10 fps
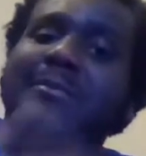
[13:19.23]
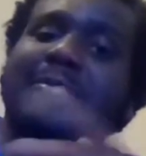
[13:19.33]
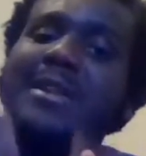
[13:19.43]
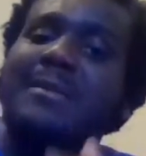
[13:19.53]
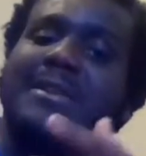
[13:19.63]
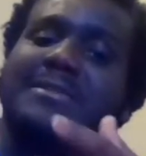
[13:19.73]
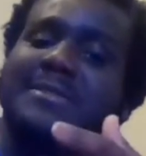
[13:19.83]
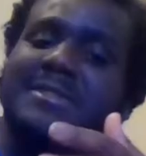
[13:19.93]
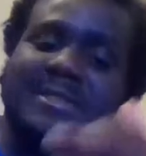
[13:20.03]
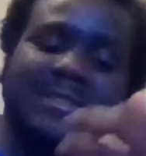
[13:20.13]
much was
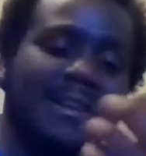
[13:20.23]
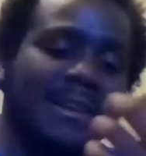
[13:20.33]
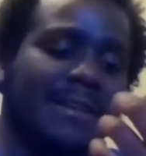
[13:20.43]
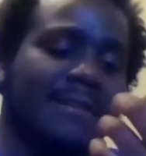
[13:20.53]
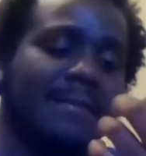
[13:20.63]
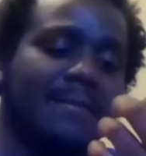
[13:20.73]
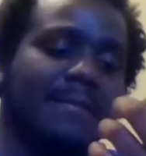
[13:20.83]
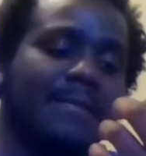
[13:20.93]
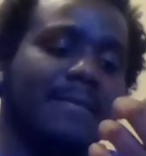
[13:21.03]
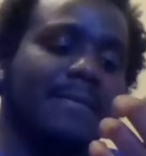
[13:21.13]
just
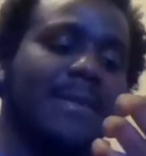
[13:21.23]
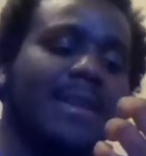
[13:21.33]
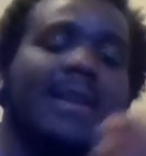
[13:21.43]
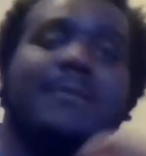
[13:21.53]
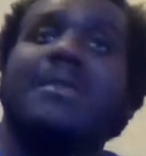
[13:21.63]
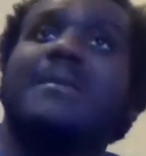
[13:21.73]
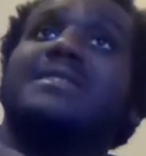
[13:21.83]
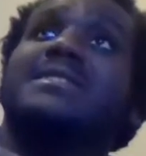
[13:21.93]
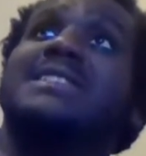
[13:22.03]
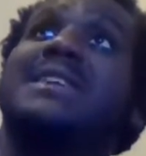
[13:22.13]
pretty much just
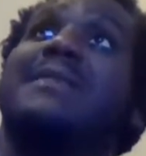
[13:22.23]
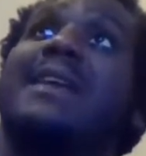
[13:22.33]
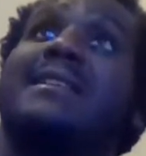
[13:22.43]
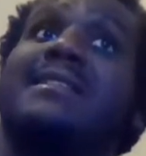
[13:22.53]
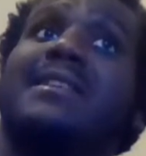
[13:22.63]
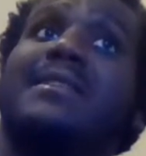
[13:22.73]
did what he had to do.